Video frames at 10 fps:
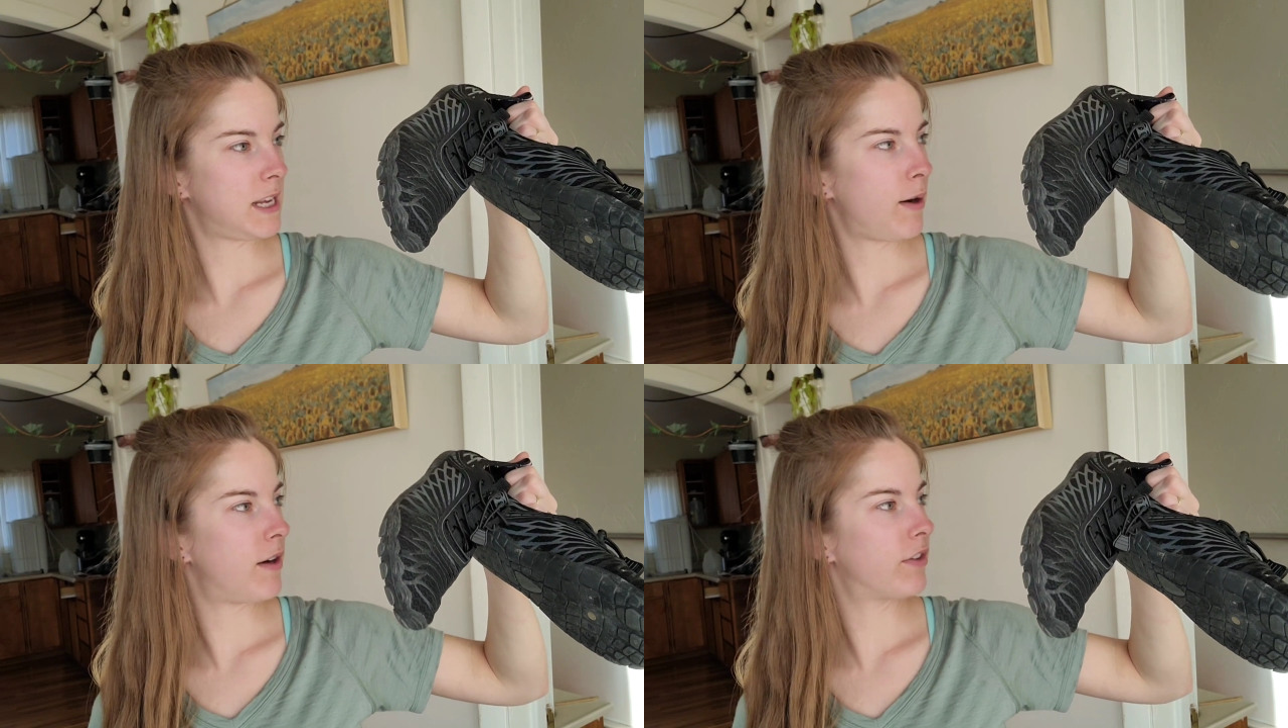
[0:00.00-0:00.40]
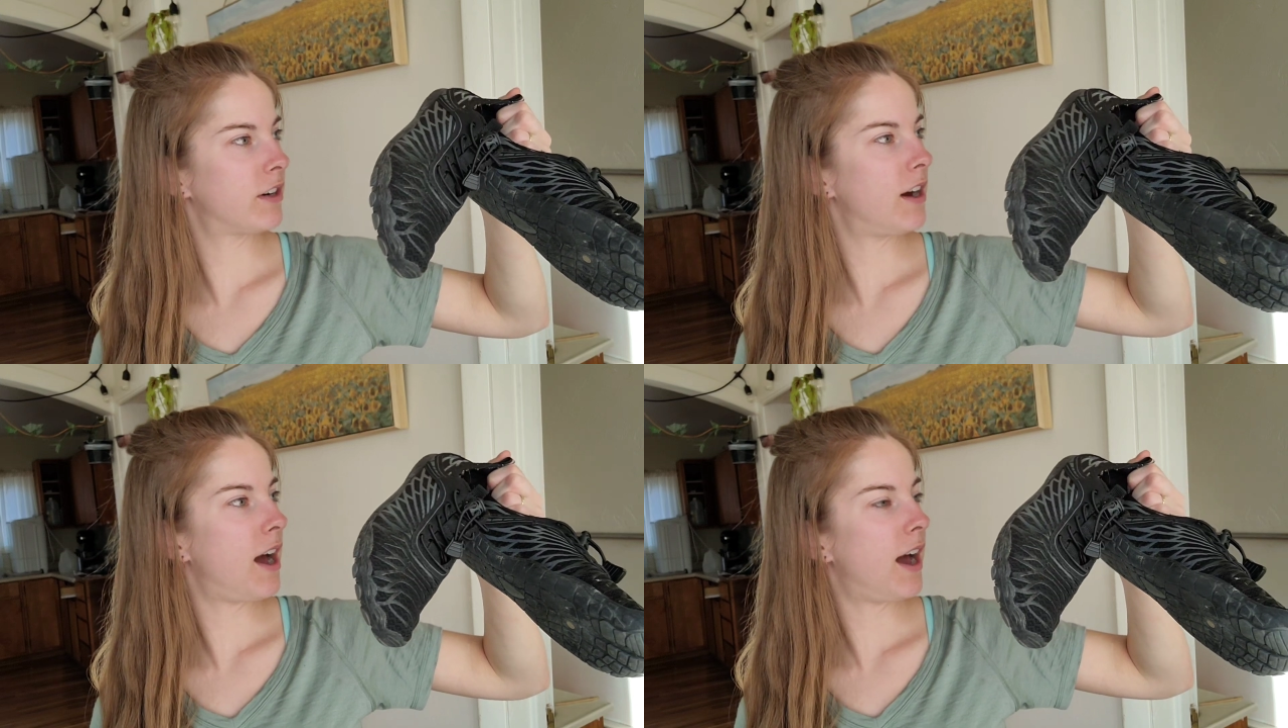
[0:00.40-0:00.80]

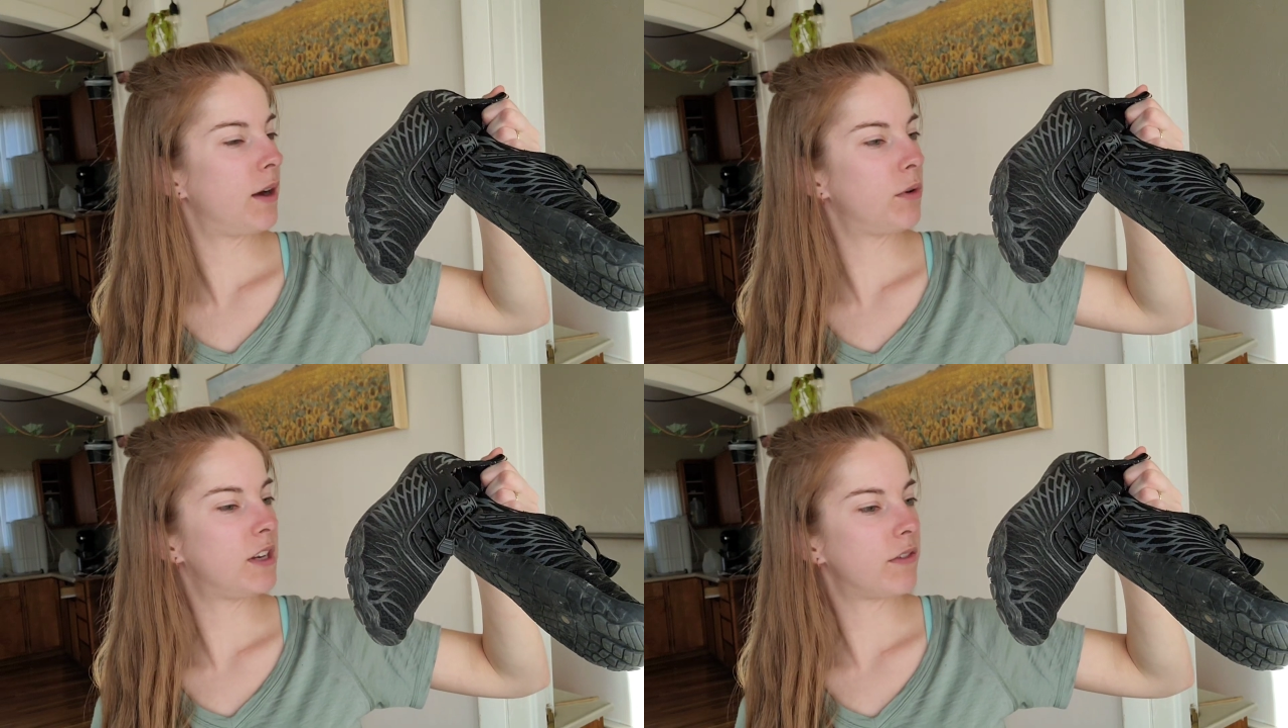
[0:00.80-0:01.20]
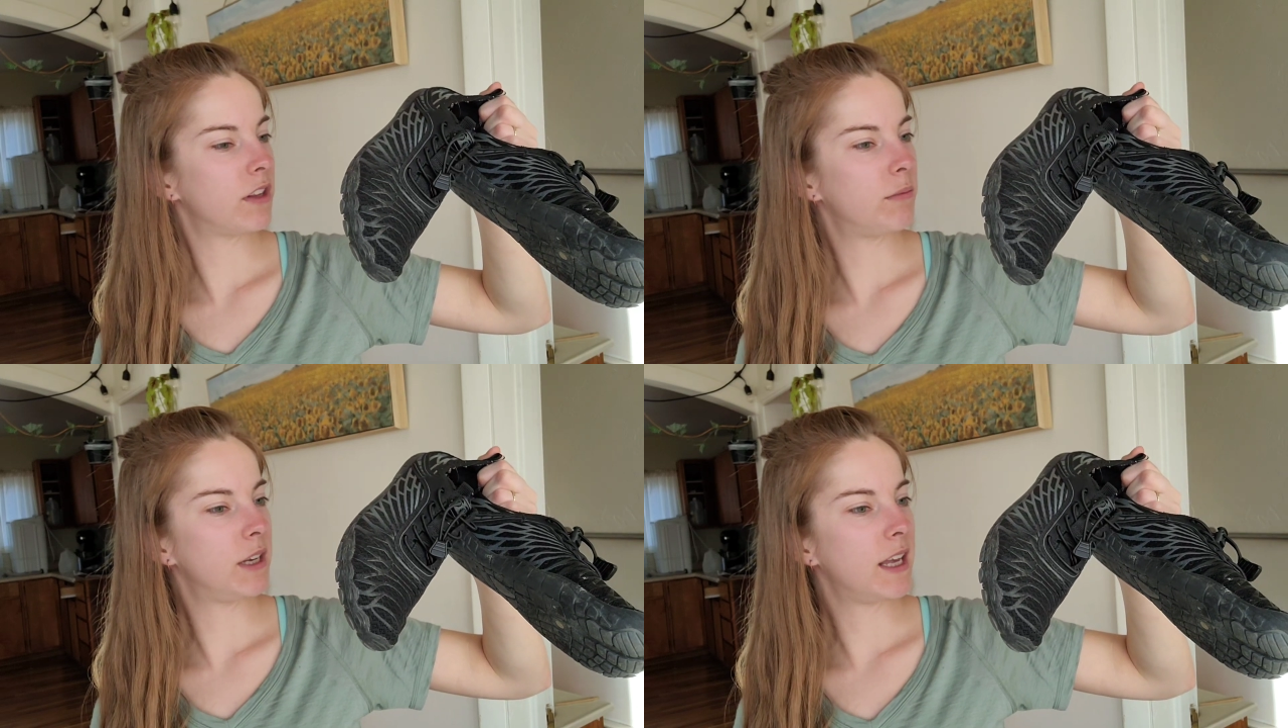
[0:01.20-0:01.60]
However, I would
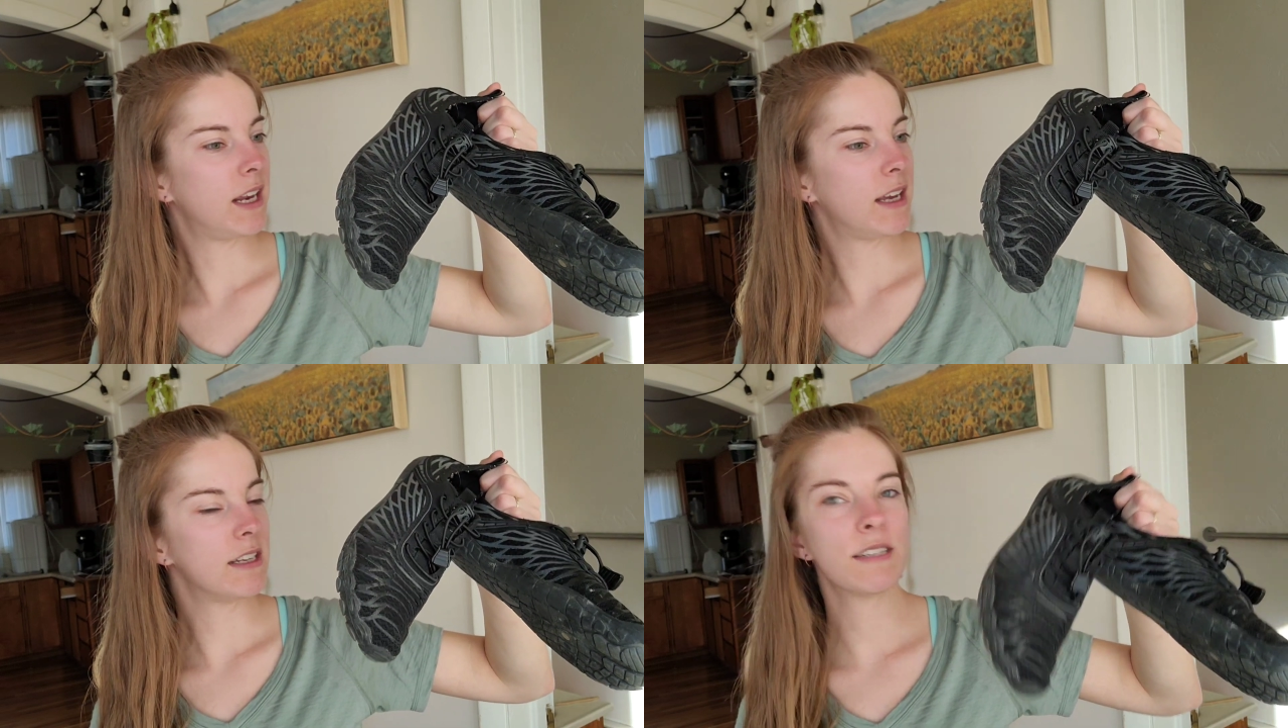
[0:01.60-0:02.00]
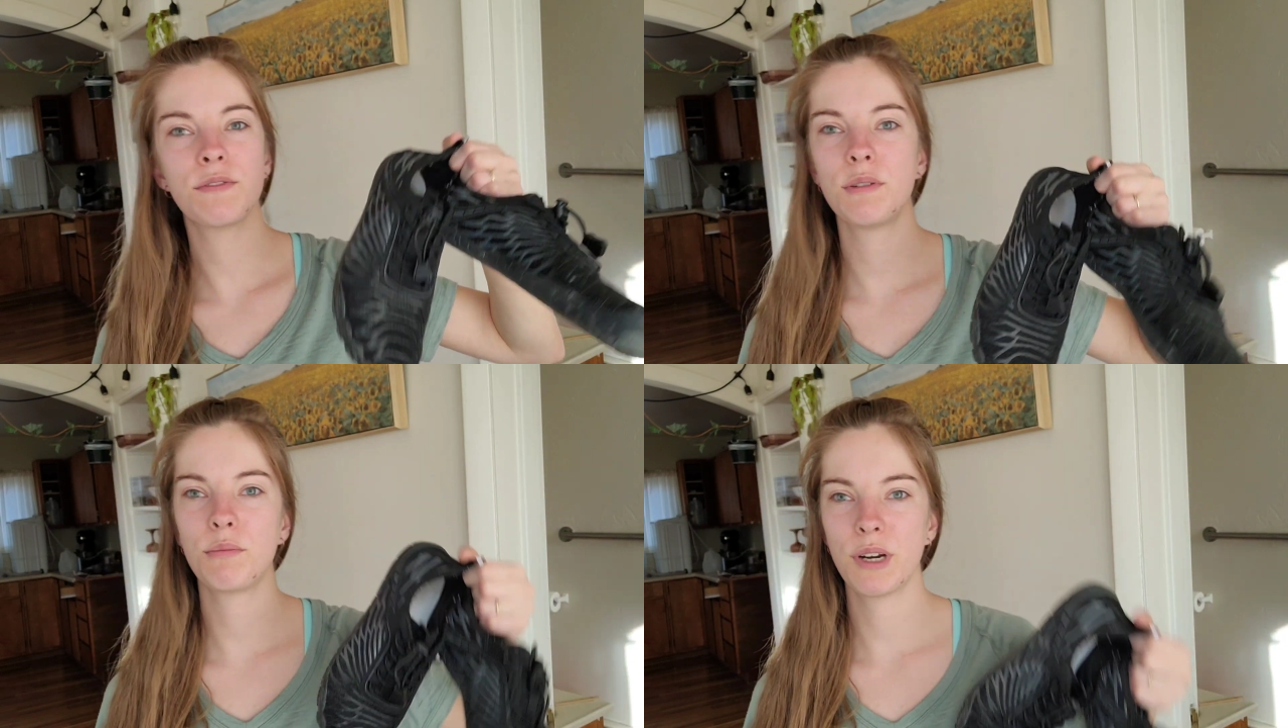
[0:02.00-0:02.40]
definitely be getting a
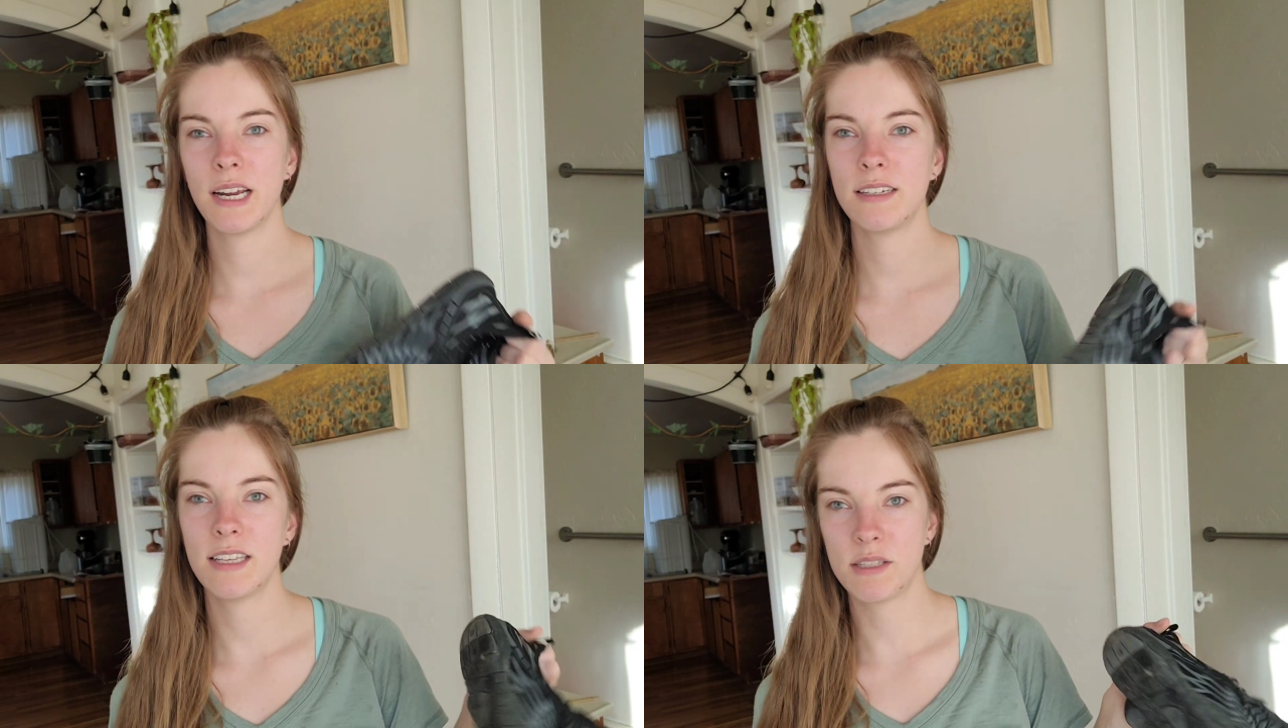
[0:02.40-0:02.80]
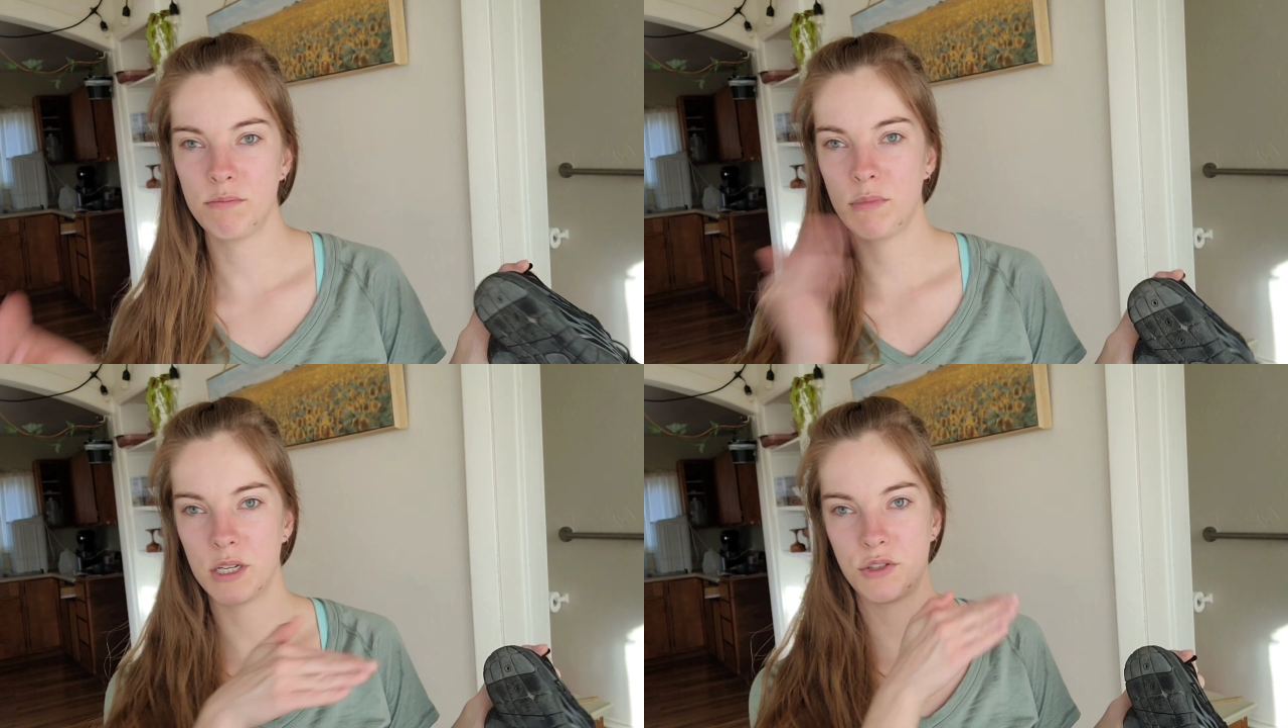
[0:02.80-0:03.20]
different brand that's
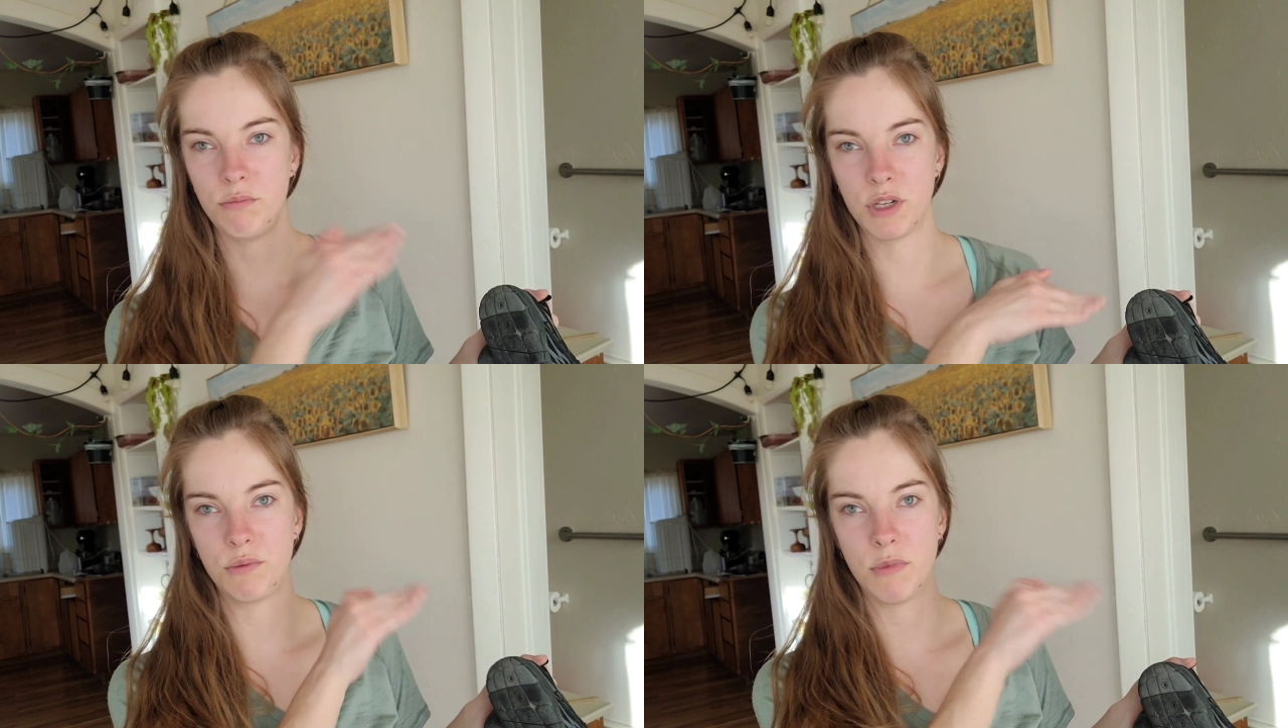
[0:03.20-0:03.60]
much, much,